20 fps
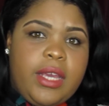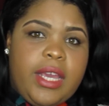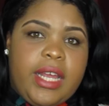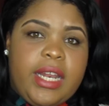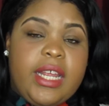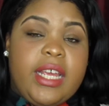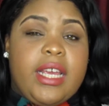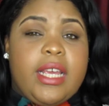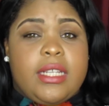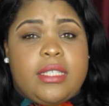
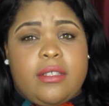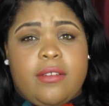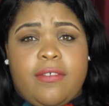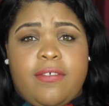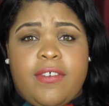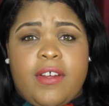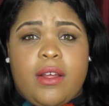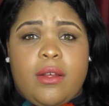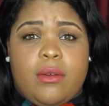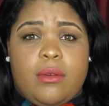get it. It's a
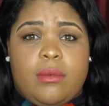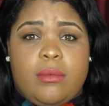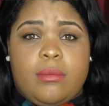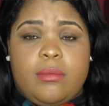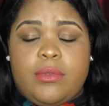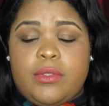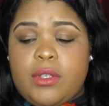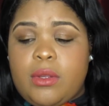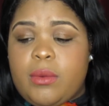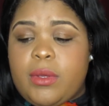
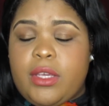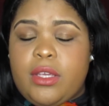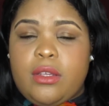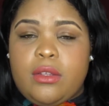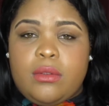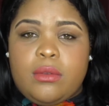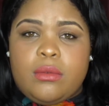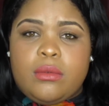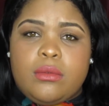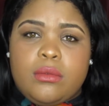foam. So when
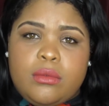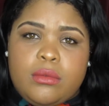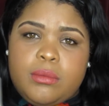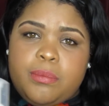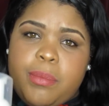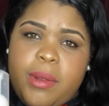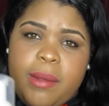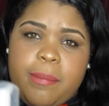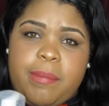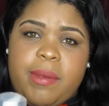you
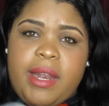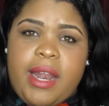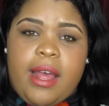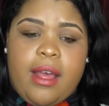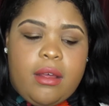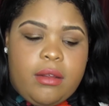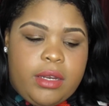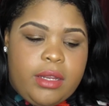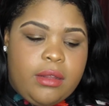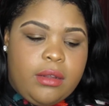pump it
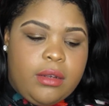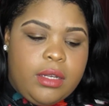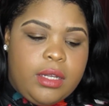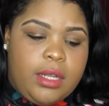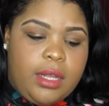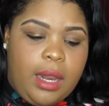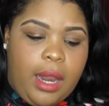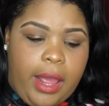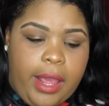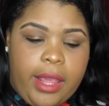out, it'll
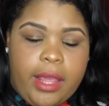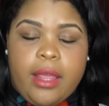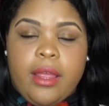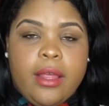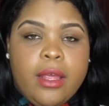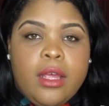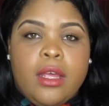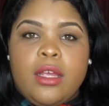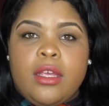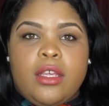look like,
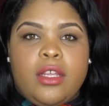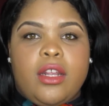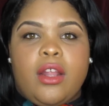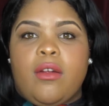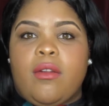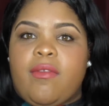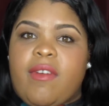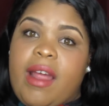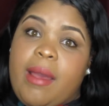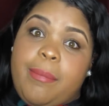
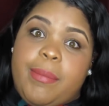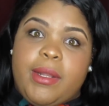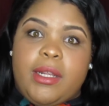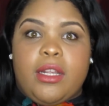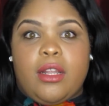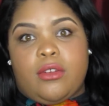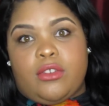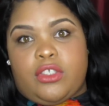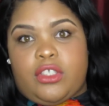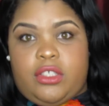wrapping
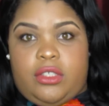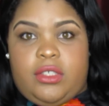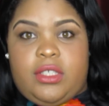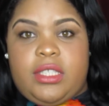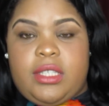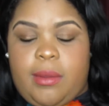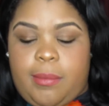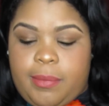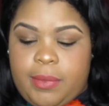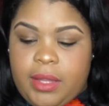lotion or
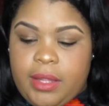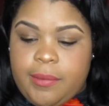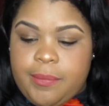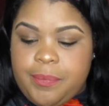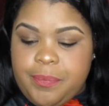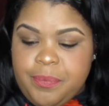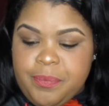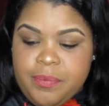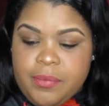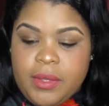
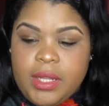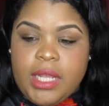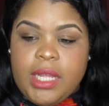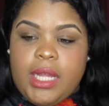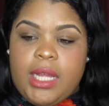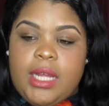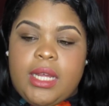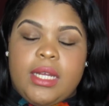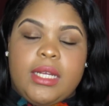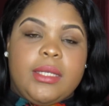something.
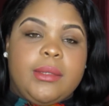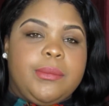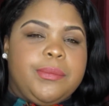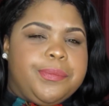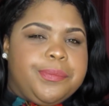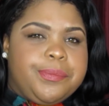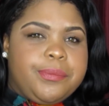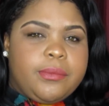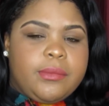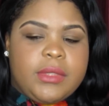
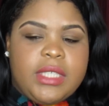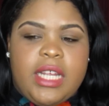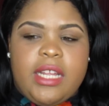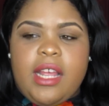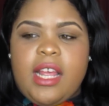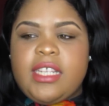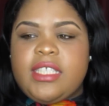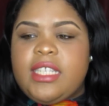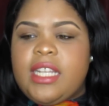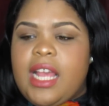It
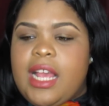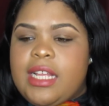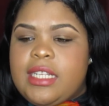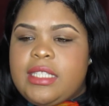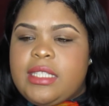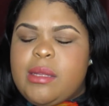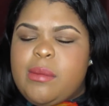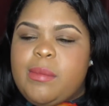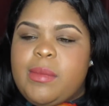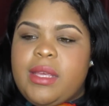has
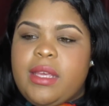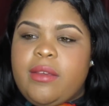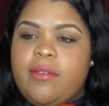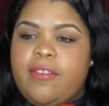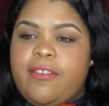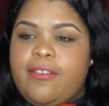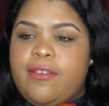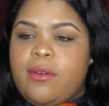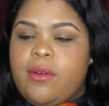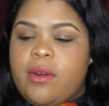lasted me
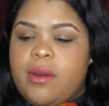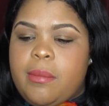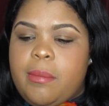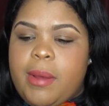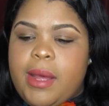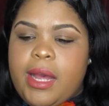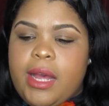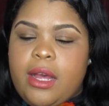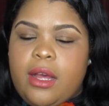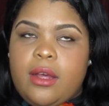for
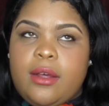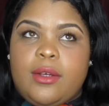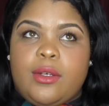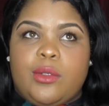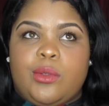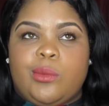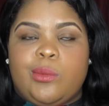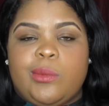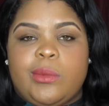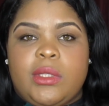
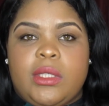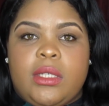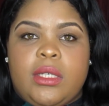about